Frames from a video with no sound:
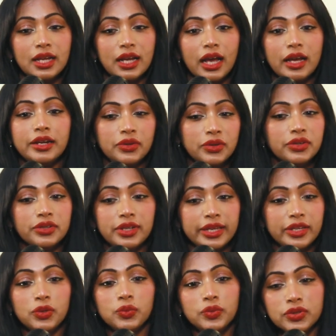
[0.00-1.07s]
I don't know.
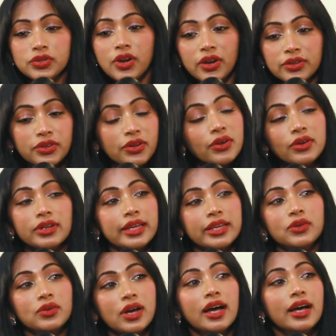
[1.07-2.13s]
Like you would not know. Like
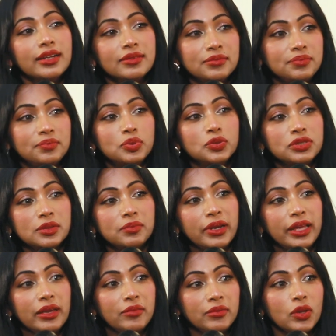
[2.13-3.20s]
you can't put the
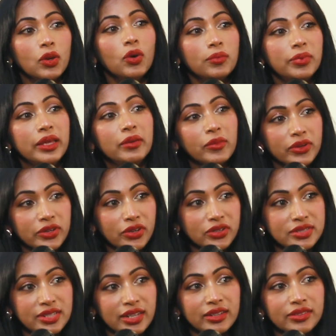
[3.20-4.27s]
blame, the whole blame on
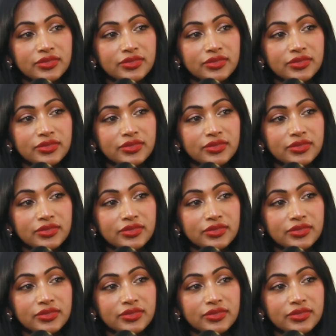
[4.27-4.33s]
yourself.